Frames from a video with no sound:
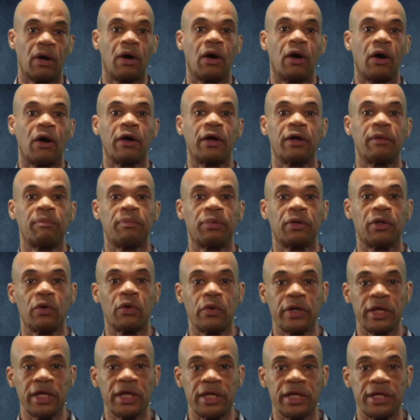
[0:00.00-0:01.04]
Are
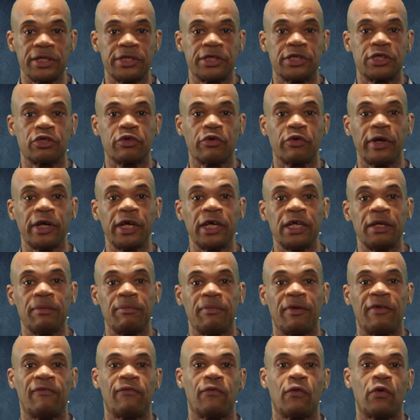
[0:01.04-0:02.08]
employees trained
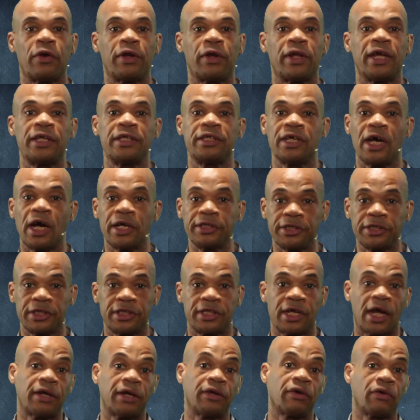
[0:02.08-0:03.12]
before they touch
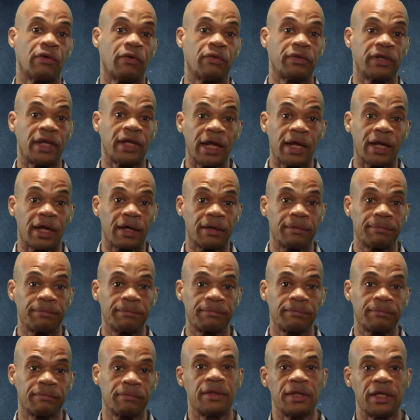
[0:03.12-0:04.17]
technical data?
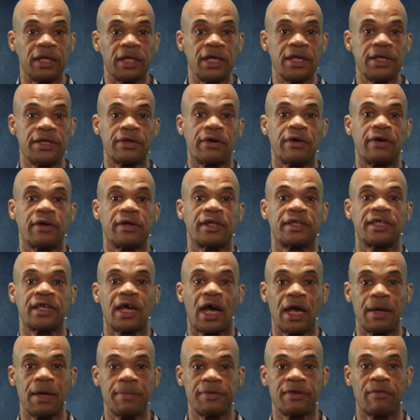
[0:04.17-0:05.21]
These are the
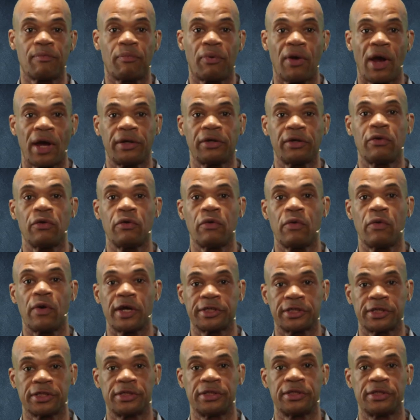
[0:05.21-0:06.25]
types of practical
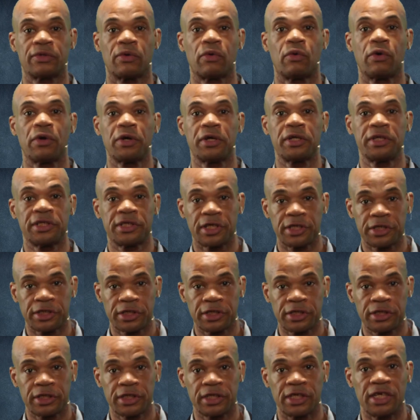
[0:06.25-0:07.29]
questions
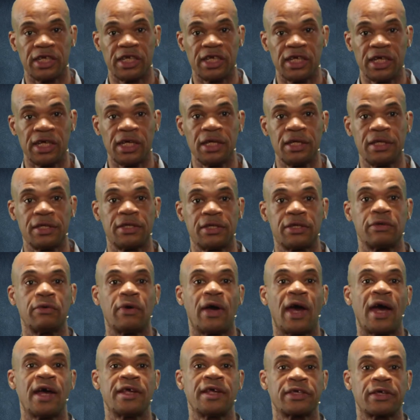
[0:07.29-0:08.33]
organizations need to
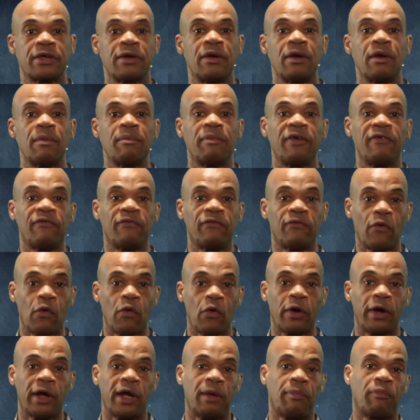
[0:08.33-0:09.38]
ask
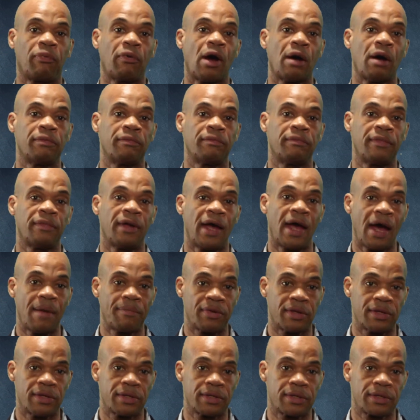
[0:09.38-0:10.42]
before a problem
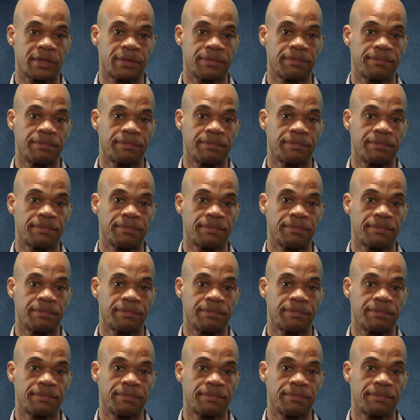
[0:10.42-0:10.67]
happens.